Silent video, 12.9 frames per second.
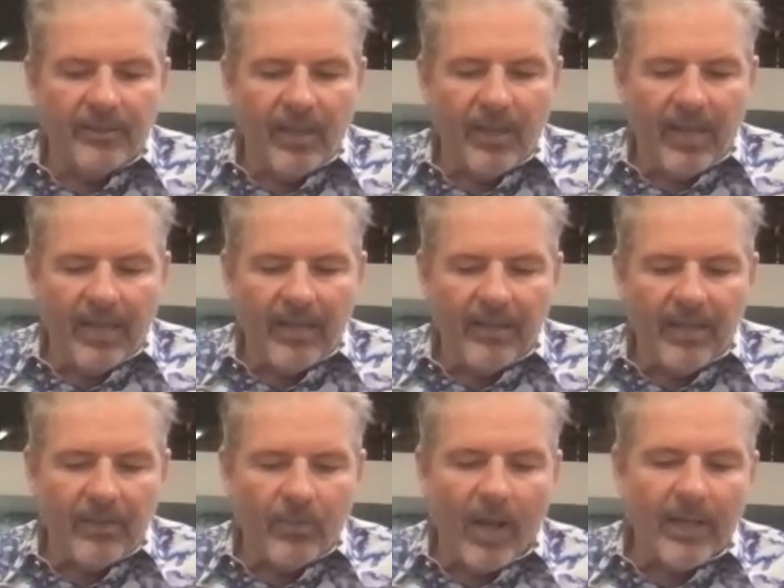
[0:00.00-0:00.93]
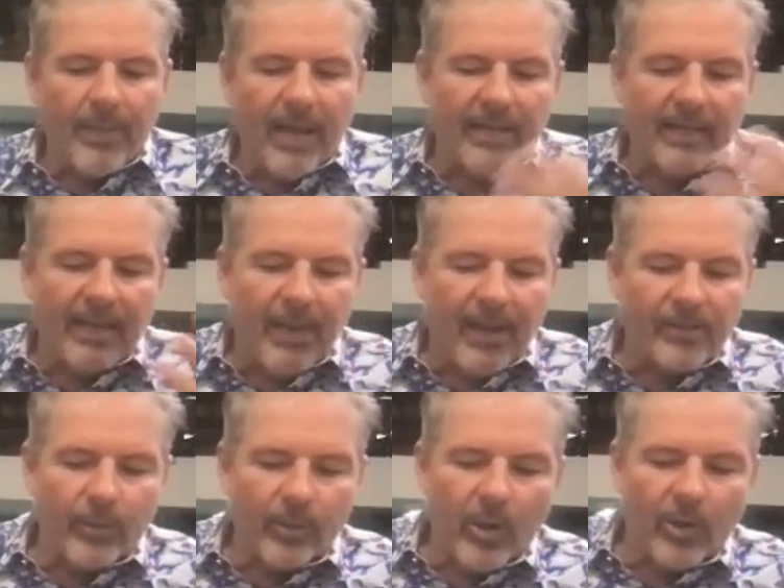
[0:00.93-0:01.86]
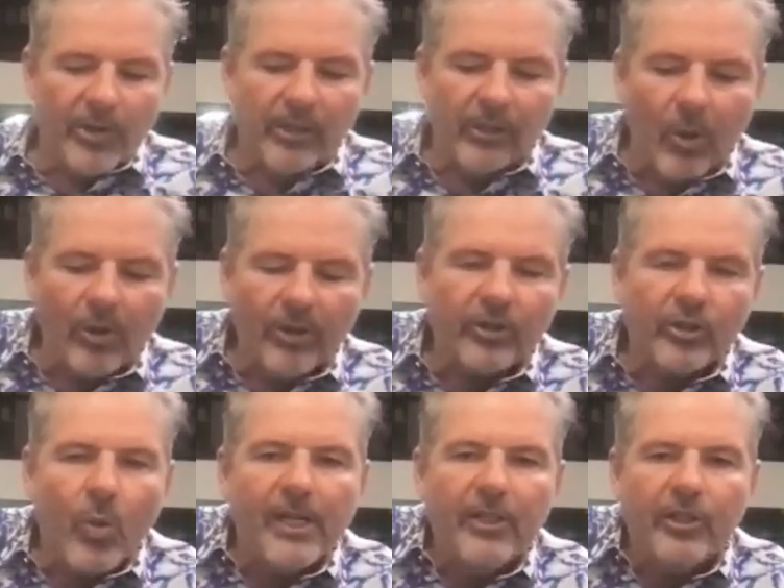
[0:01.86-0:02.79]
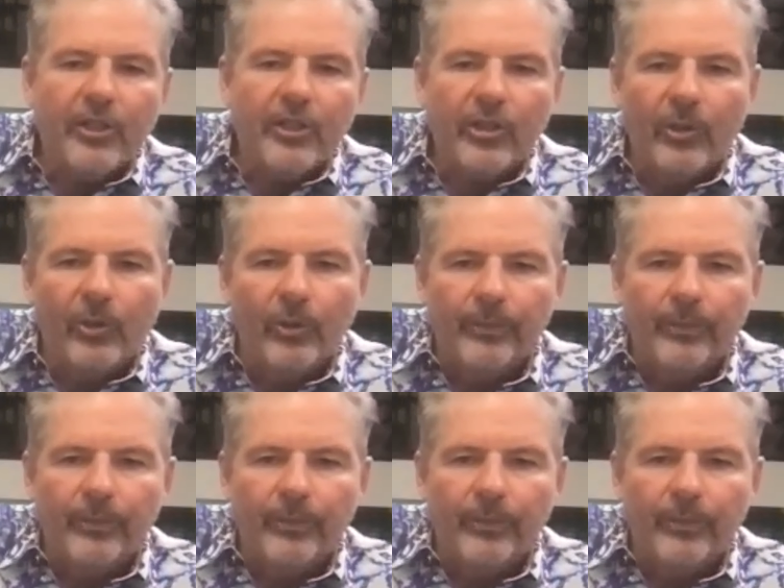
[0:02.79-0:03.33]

And while I'm on it, I might as well go to the Lotus 22,